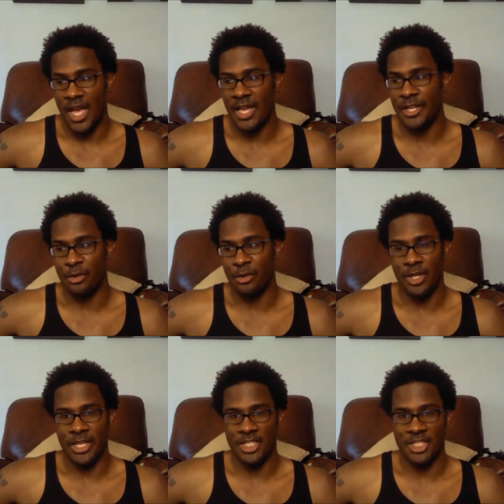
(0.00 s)
ideal
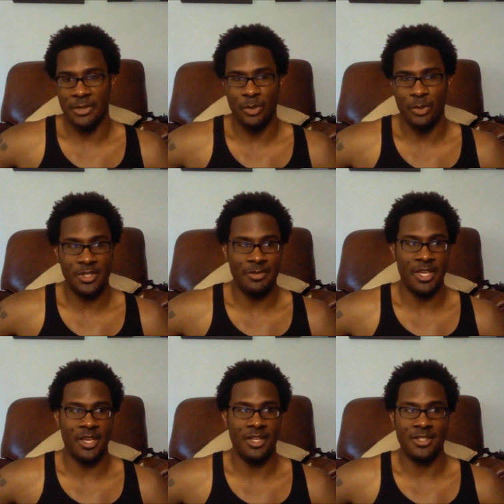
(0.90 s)
relationship would to
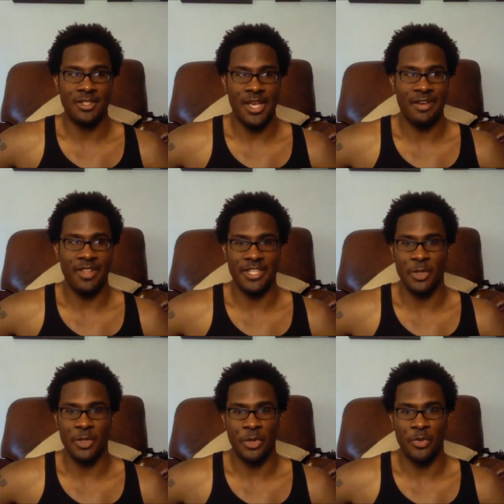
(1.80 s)
be to have, like,
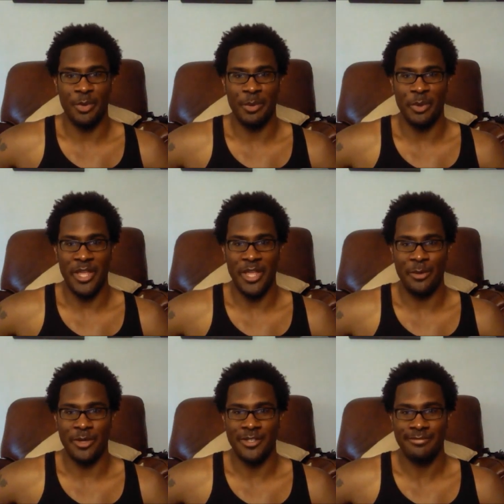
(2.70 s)
two or three people
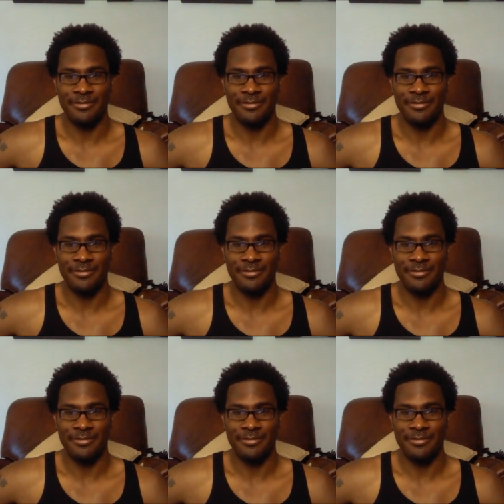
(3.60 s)
that would